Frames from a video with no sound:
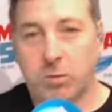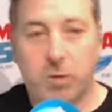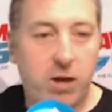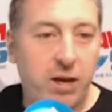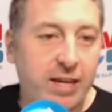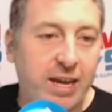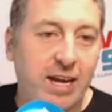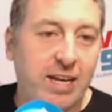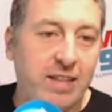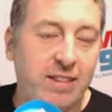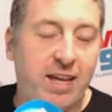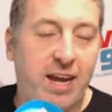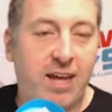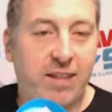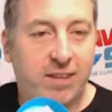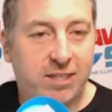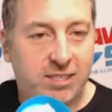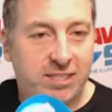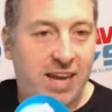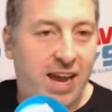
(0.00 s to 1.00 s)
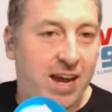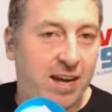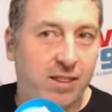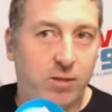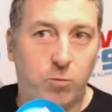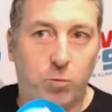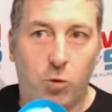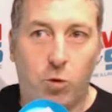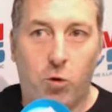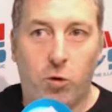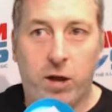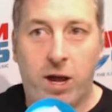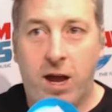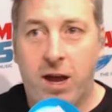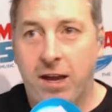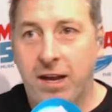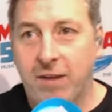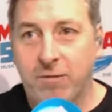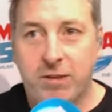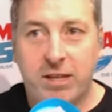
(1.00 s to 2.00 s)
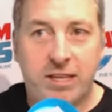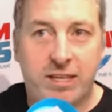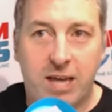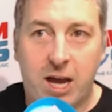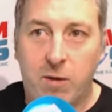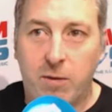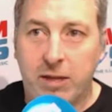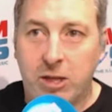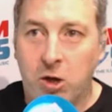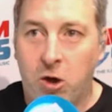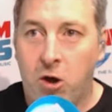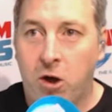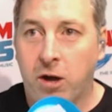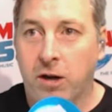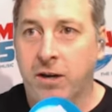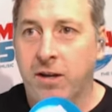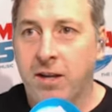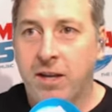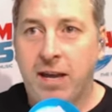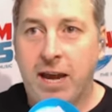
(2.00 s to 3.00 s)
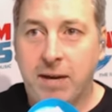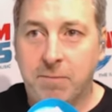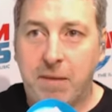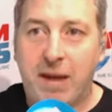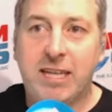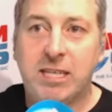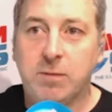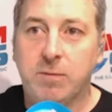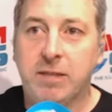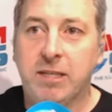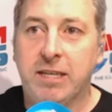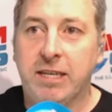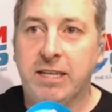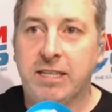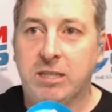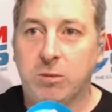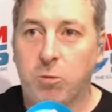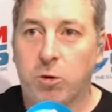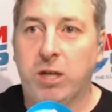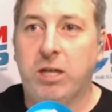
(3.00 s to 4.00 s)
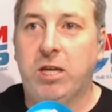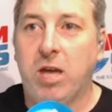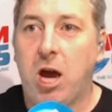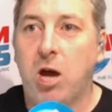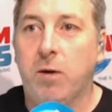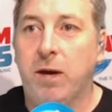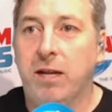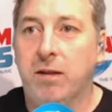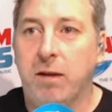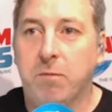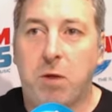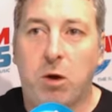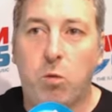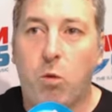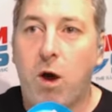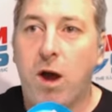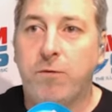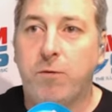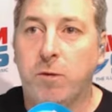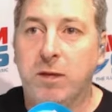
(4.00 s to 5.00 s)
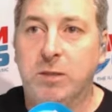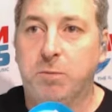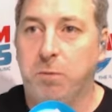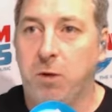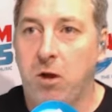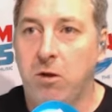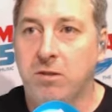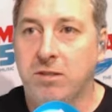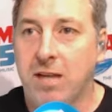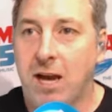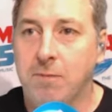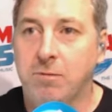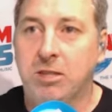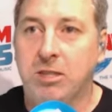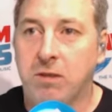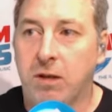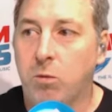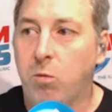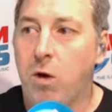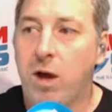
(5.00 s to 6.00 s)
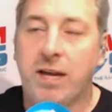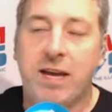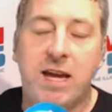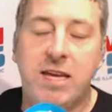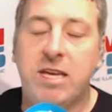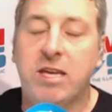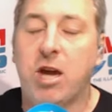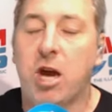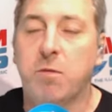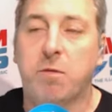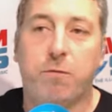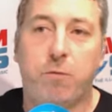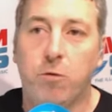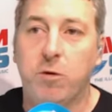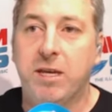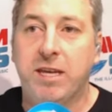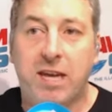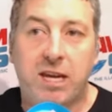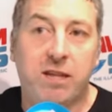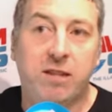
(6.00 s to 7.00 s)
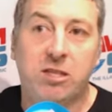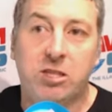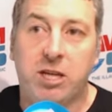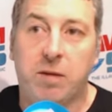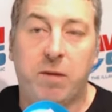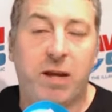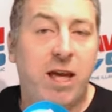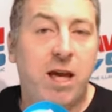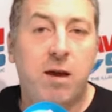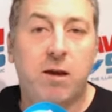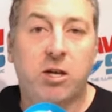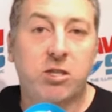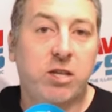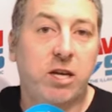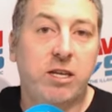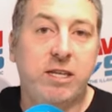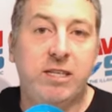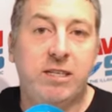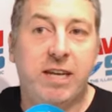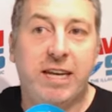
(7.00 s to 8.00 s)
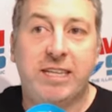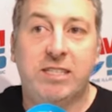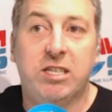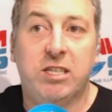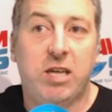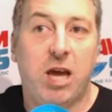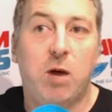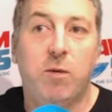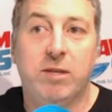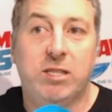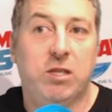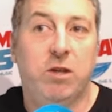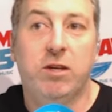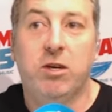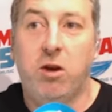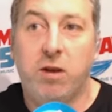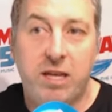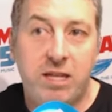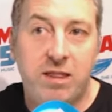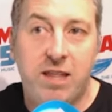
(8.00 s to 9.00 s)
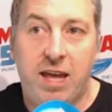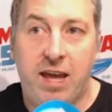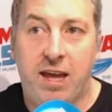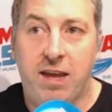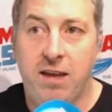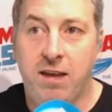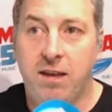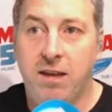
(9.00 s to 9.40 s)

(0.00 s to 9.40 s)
when I get in there, the sound of the water and everything going on, it makes me need to want to go. My wife always blows up. She's like, why can't you go before you get in the shower? I'm like, because I didn't need to go until I got in there.